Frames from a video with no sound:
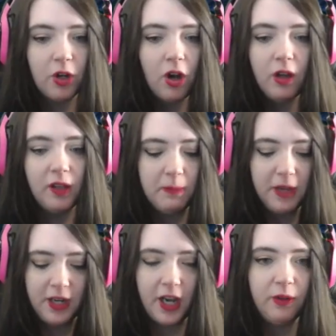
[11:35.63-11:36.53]
Like, we're all
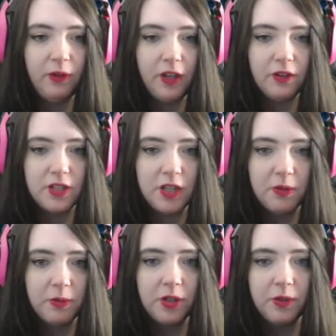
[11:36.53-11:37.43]
in mid. I don't
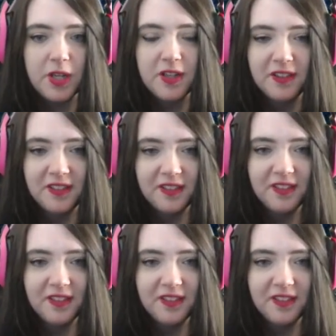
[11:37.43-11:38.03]
understand what we're doing.